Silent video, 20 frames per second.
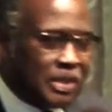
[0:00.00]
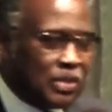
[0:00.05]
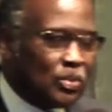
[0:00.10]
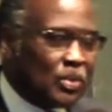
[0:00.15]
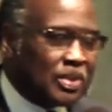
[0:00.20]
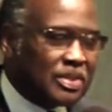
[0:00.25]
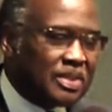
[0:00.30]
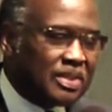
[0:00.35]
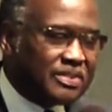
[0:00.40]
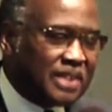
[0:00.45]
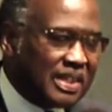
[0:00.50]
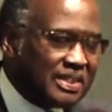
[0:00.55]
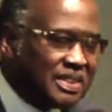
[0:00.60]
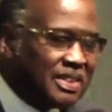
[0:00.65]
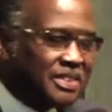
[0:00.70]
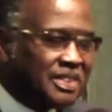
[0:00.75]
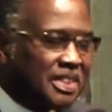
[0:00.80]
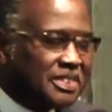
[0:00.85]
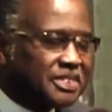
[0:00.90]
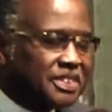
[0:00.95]
And one of the things
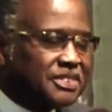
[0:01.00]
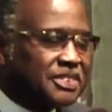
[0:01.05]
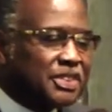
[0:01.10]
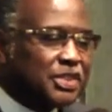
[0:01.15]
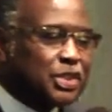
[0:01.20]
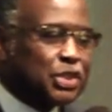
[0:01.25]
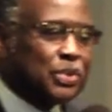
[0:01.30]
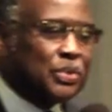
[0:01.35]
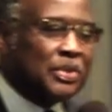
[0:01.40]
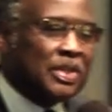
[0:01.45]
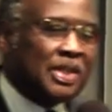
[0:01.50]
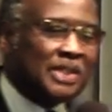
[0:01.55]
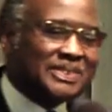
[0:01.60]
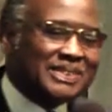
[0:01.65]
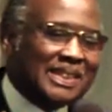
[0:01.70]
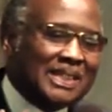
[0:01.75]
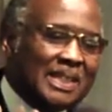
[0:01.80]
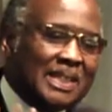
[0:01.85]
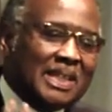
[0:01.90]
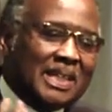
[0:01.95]
he does to secure
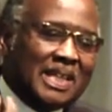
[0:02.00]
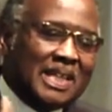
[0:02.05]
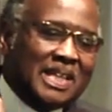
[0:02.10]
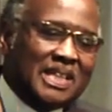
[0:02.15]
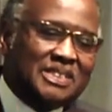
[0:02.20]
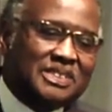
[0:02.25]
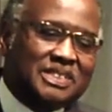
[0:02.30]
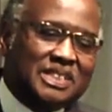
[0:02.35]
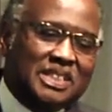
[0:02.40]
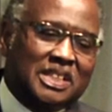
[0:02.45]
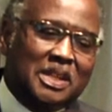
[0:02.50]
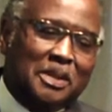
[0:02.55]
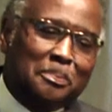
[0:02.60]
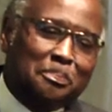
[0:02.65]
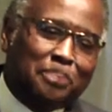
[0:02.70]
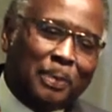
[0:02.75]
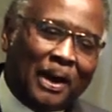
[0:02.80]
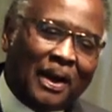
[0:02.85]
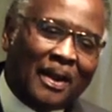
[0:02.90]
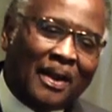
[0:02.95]
us is he
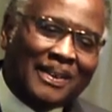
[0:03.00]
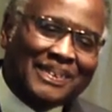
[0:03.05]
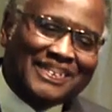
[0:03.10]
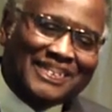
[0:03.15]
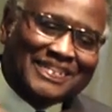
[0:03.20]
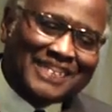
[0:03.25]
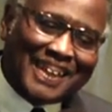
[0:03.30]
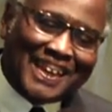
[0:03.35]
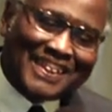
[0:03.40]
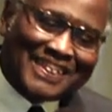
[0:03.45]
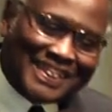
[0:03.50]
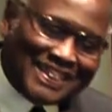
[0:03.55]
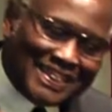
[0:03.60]
impart that